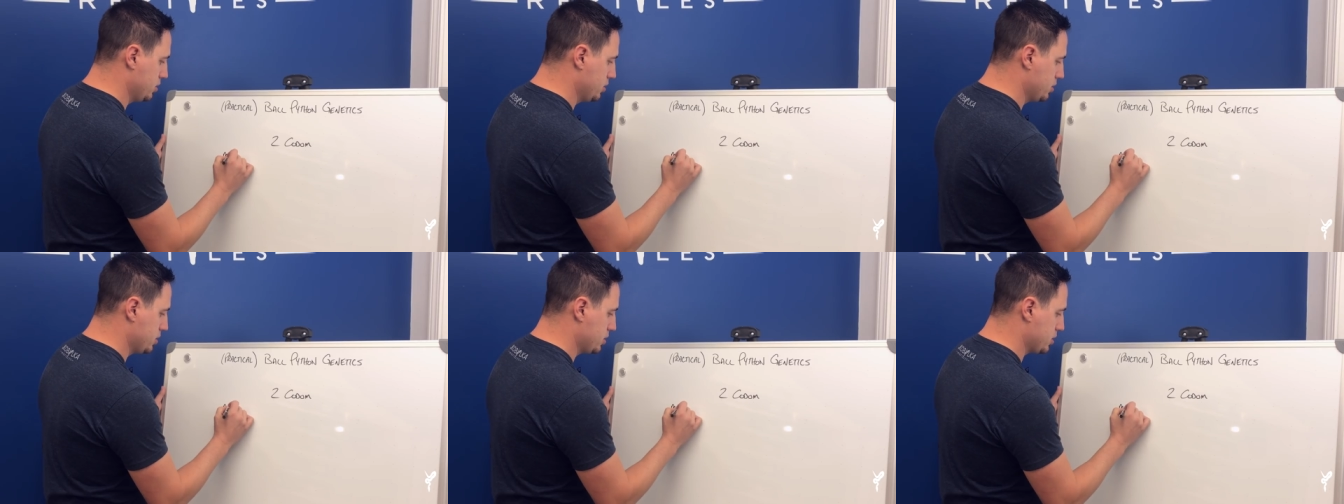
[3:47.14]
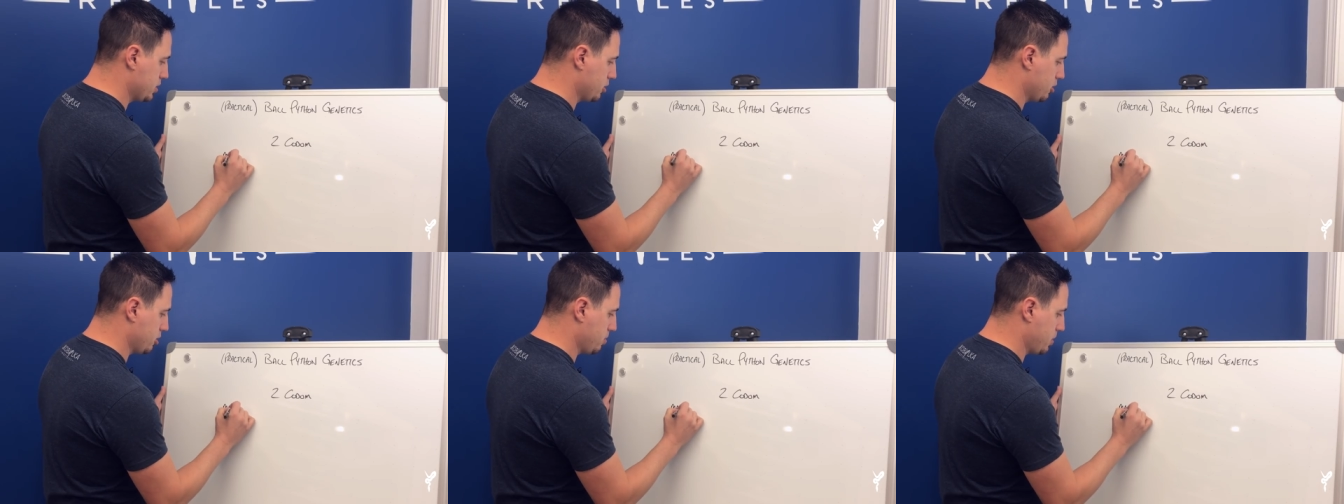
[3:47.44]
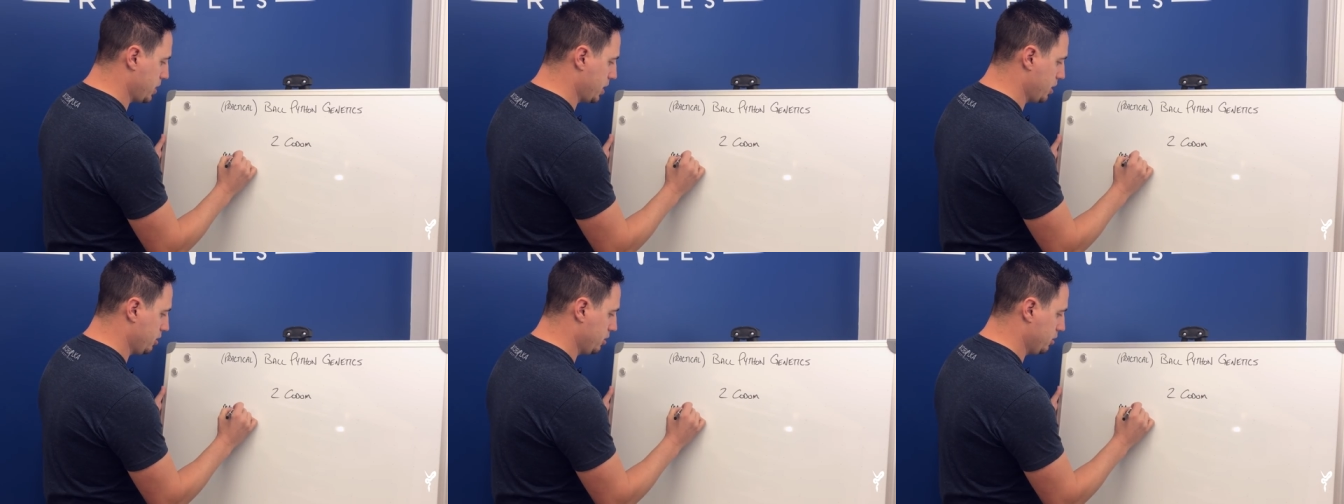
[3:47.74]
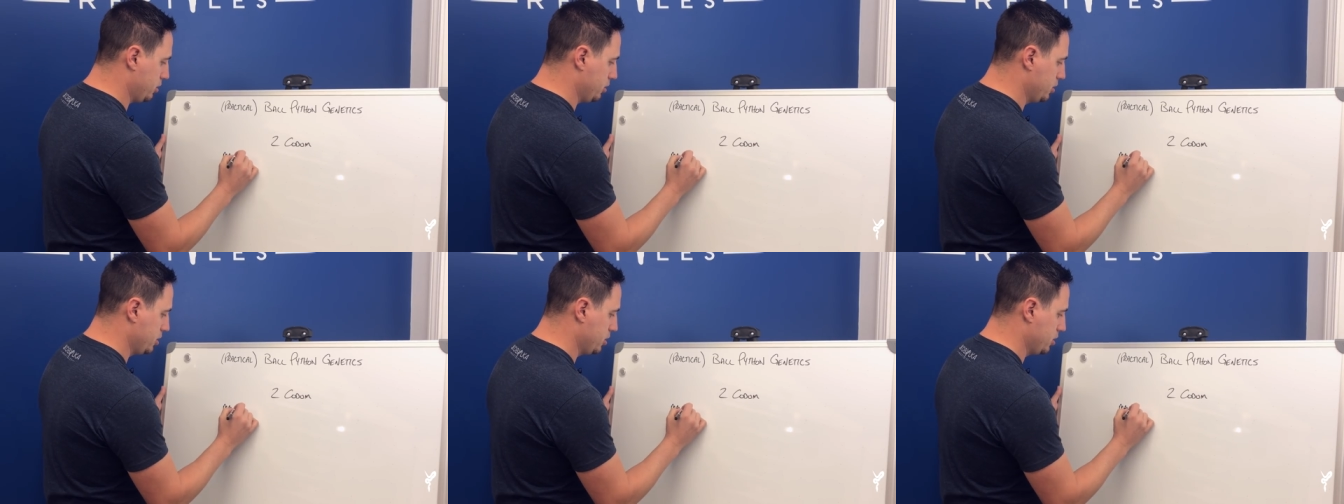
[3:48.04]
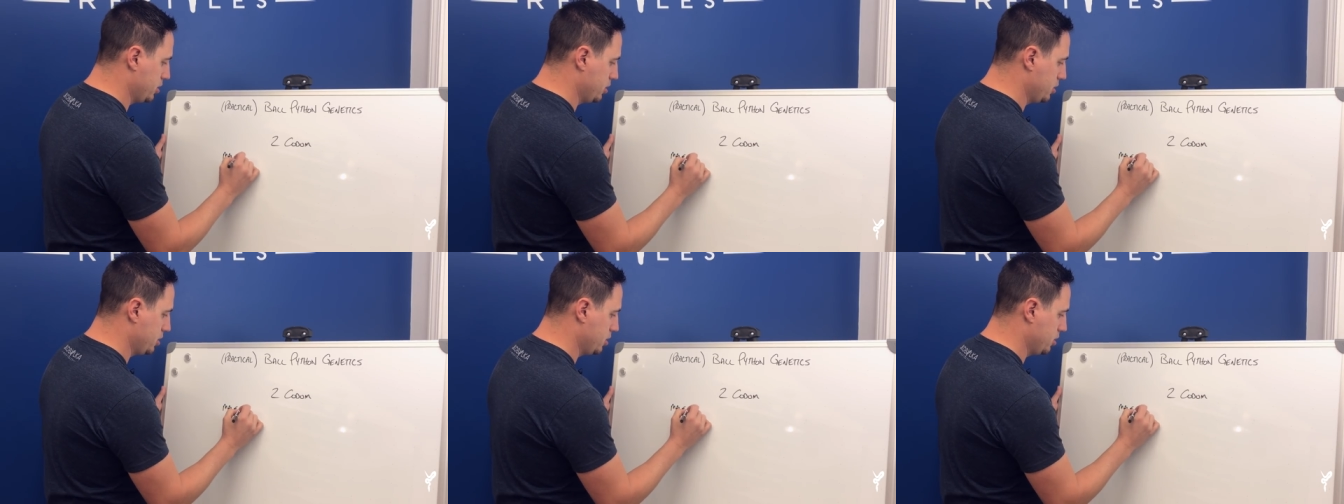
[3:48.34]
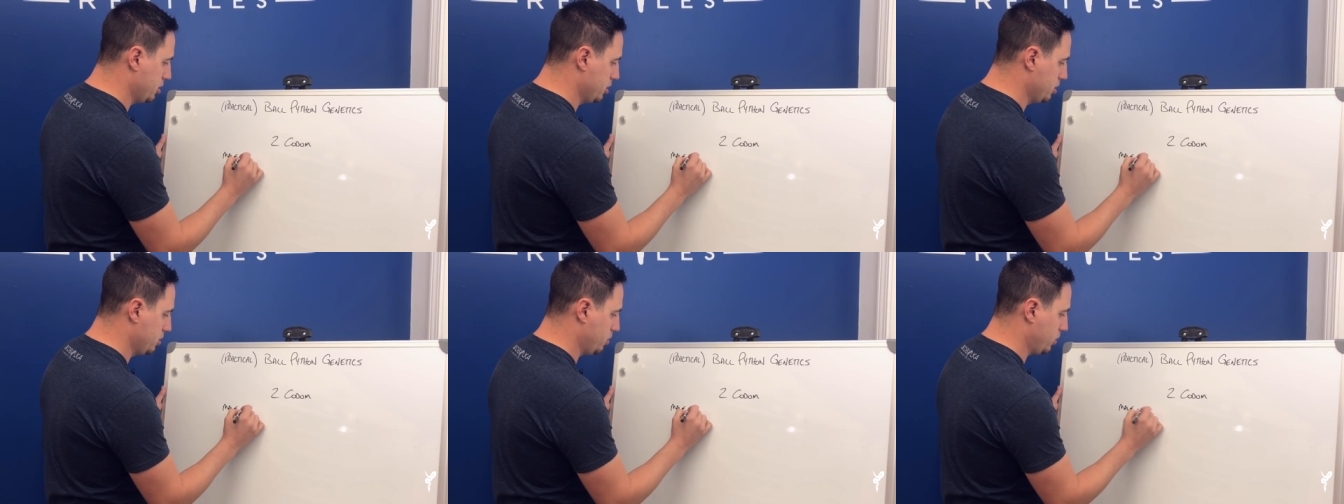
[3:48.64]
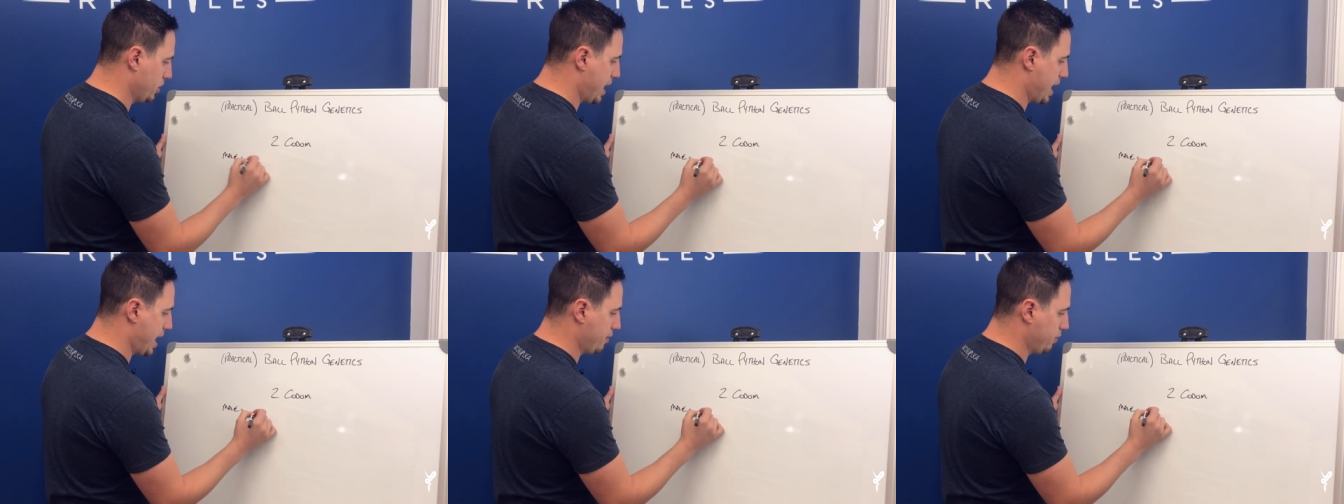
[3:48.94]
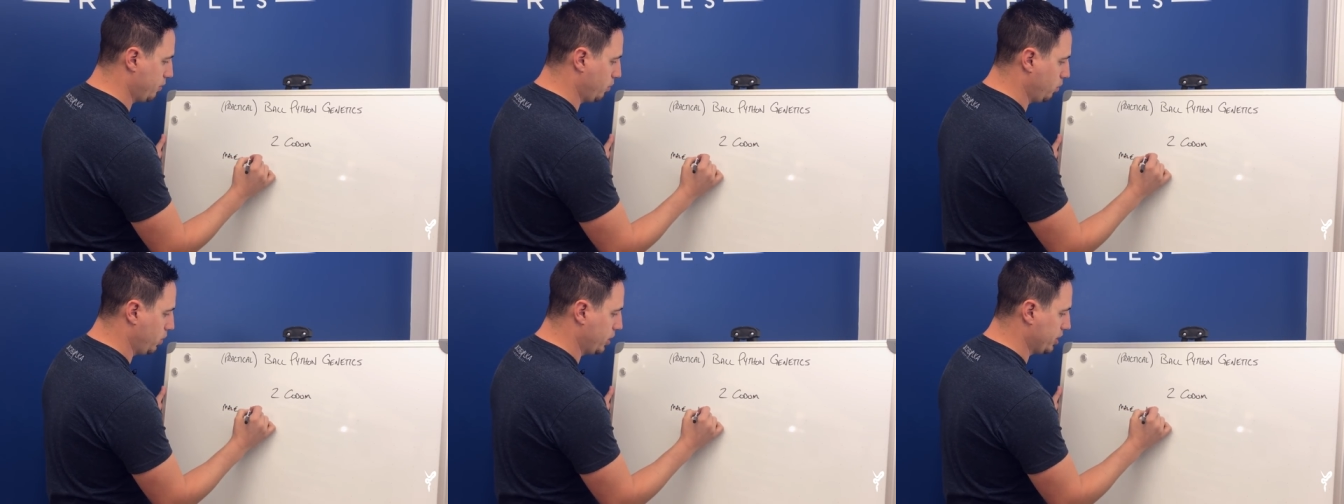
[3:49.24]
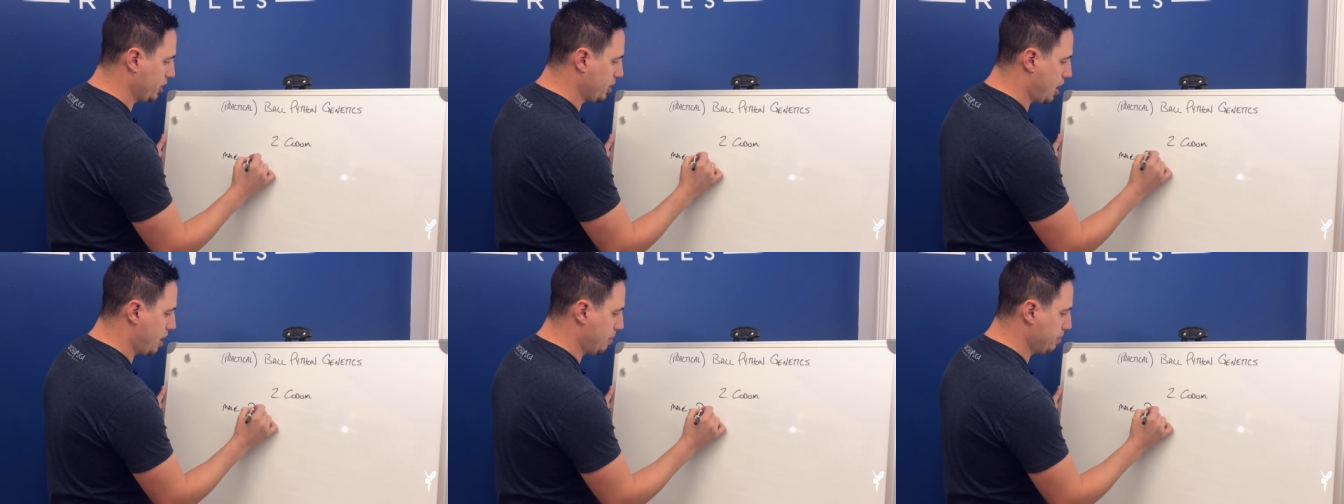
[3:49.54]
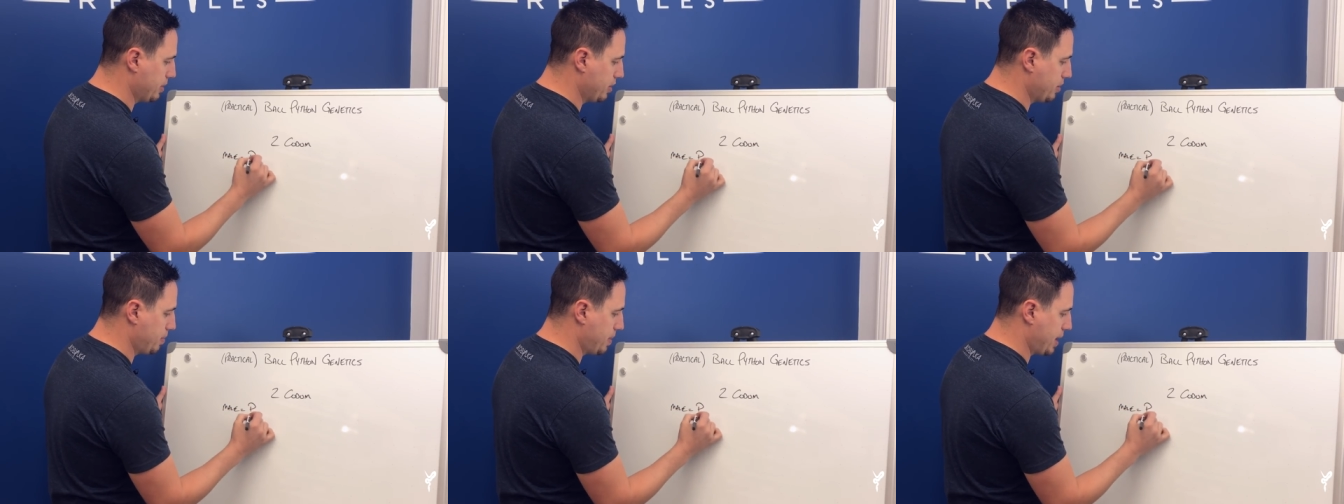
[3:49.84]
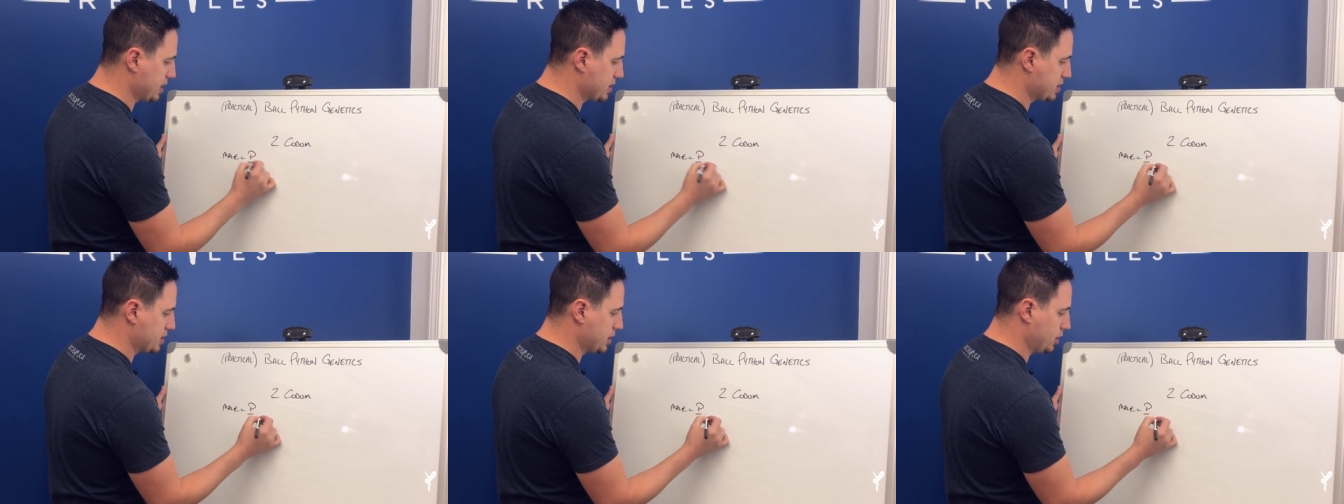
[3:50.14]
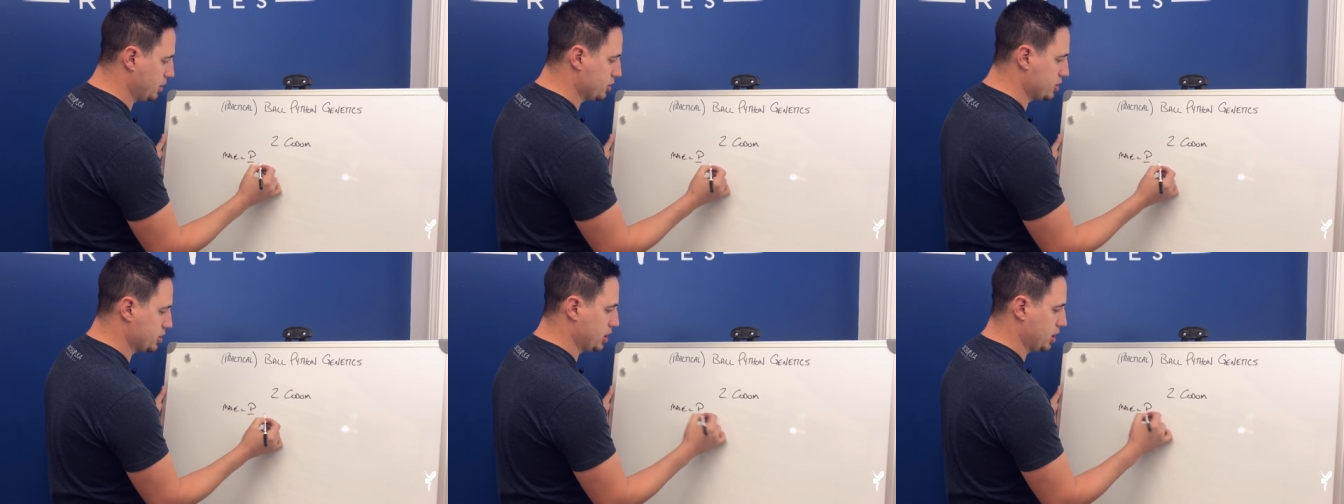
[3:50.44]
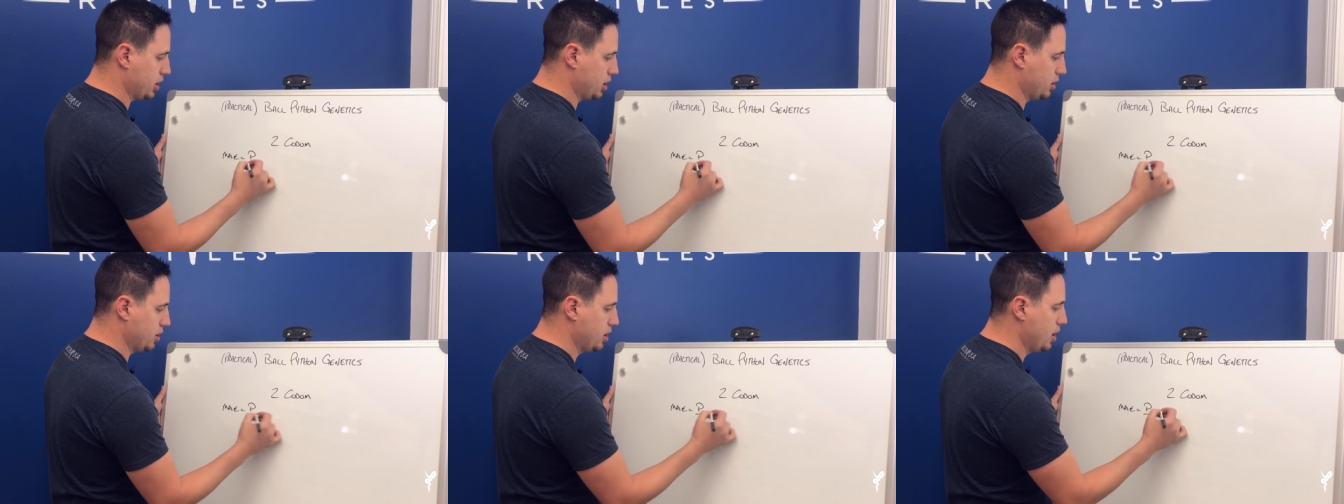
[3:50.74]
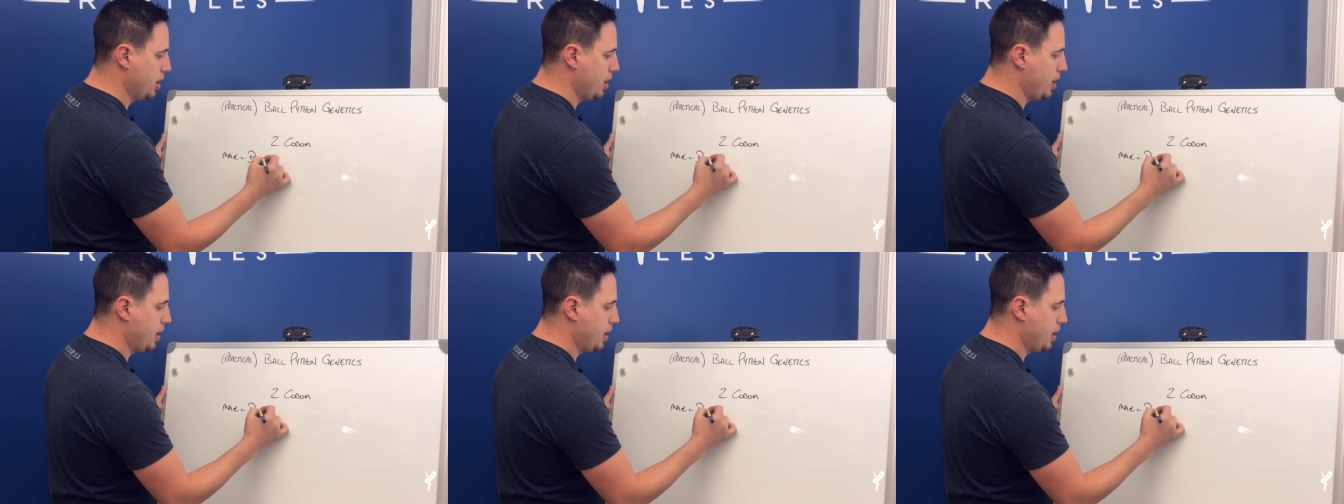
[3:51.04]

So the male will have one copy of the pastel gene